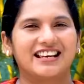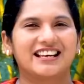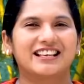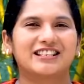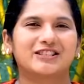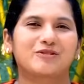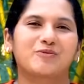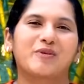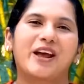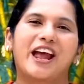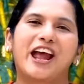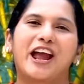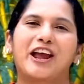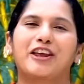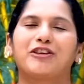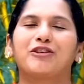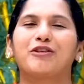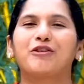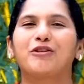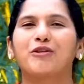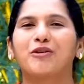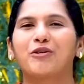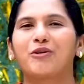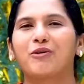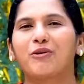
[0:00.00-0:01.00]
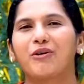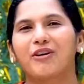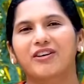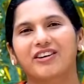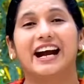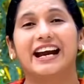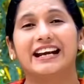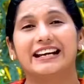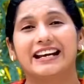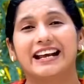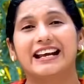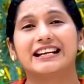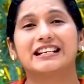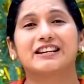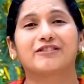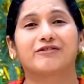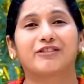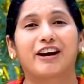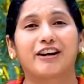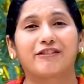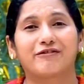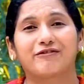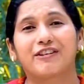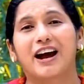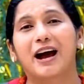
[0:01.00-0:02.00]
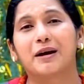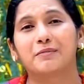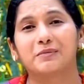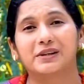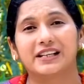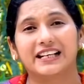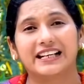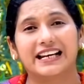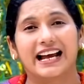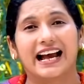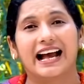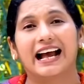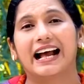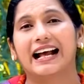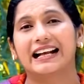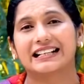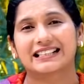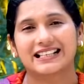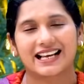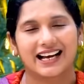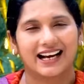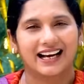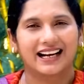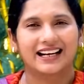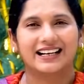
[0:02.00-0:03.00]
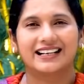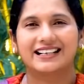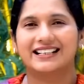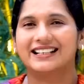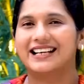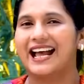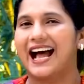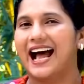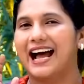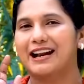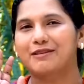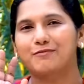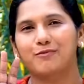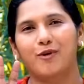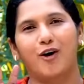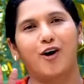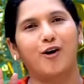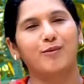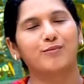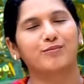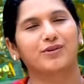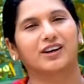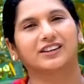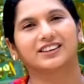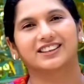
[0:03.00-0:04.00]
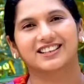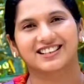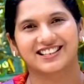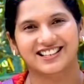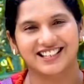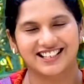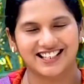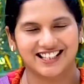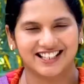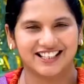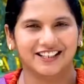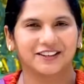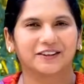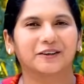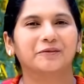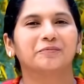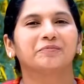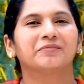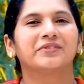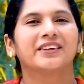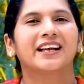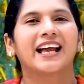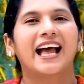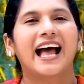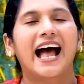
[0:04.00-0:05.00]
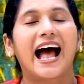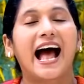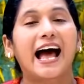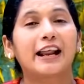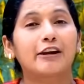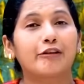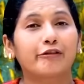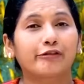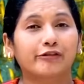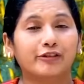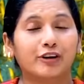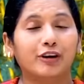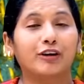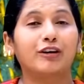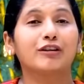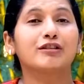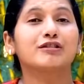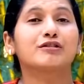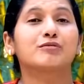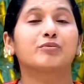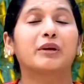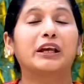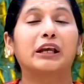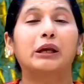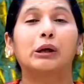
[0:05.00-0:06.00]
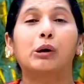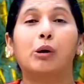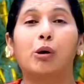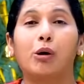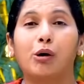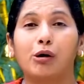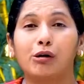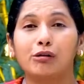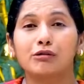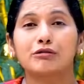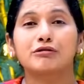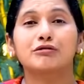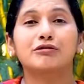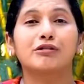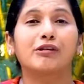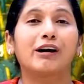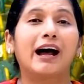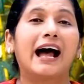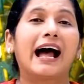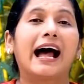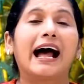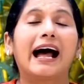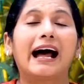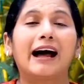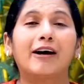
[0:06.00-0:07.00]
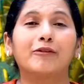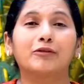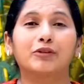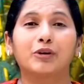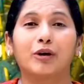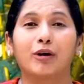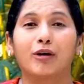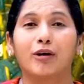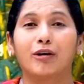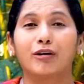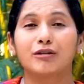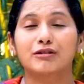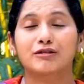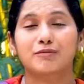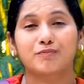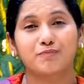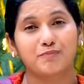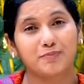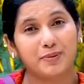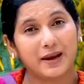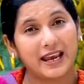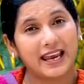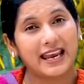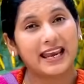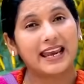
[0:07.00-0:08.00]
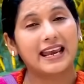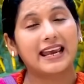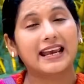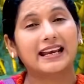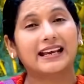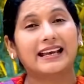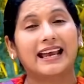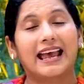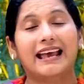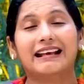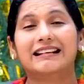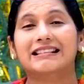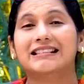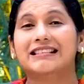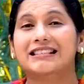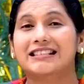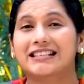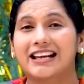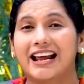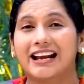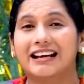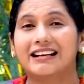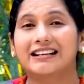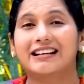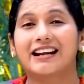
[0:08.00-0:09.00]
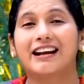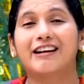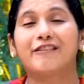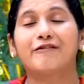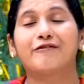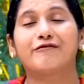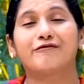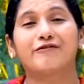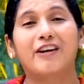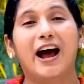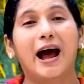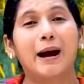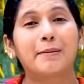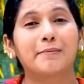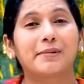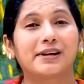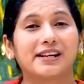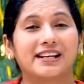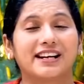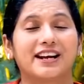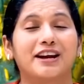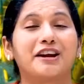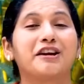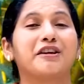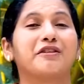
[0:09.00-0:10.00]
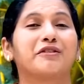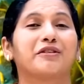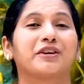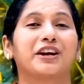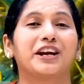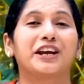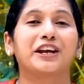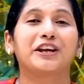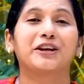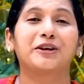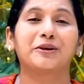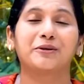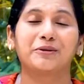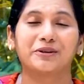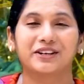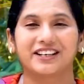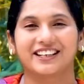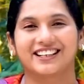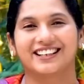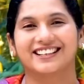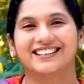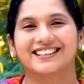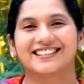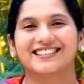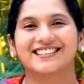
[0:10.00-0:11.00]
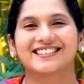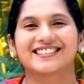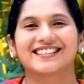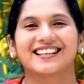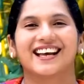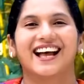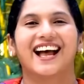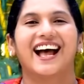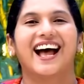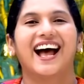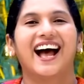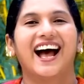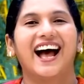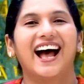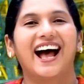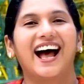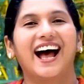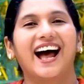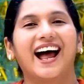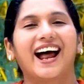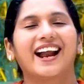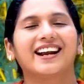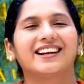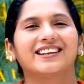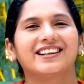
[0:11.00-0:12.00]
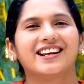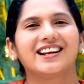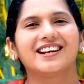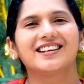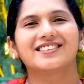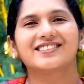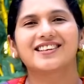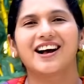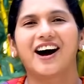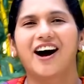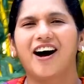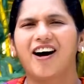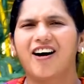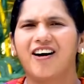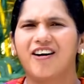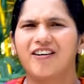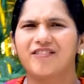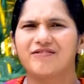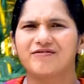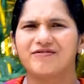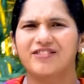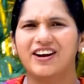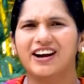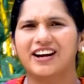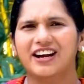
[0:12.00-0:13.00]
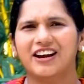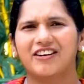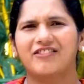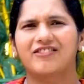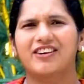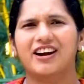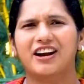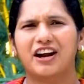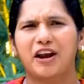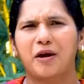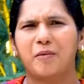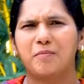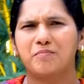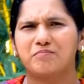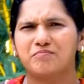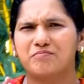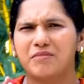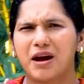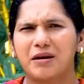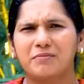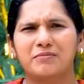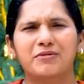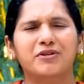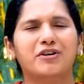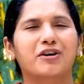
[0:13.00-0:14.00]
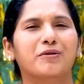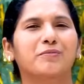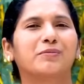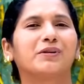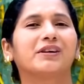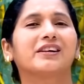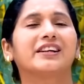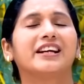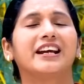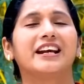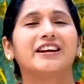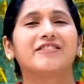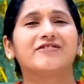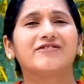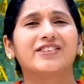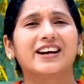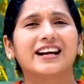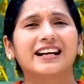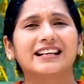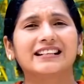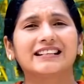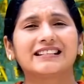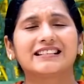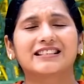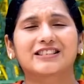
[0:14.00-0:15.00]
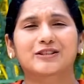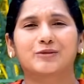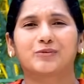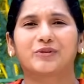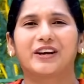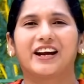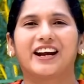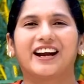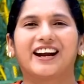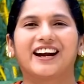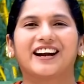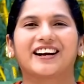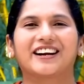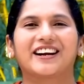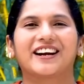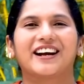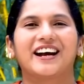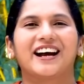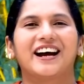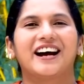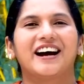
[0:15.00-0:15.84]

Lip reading: is where you identify family as dad, mom, brother, sister. And of course, we also have those big extended family reunions. And these are very, very memorable events where